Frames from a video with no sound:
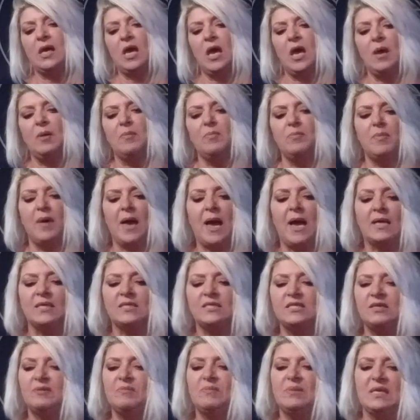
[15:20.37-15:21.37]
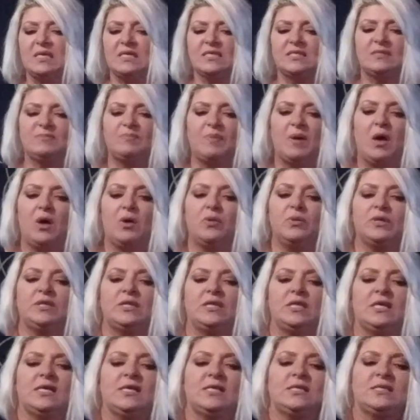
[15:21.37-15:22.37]
come back to me spell
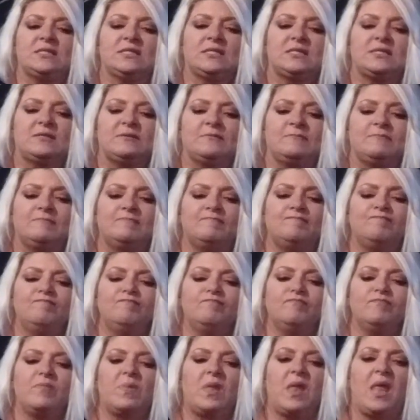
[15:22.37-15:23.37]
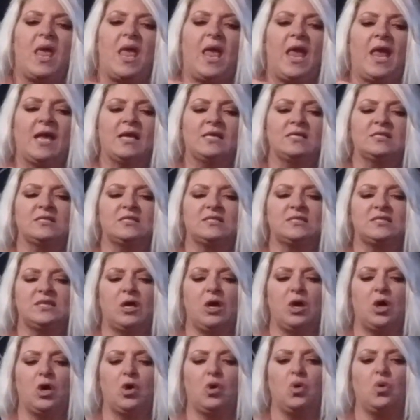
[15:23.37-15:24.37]
with this. And
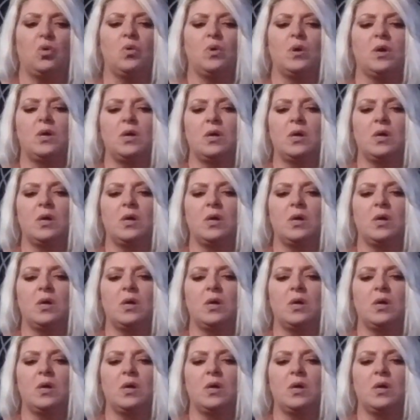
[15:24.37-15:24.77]
so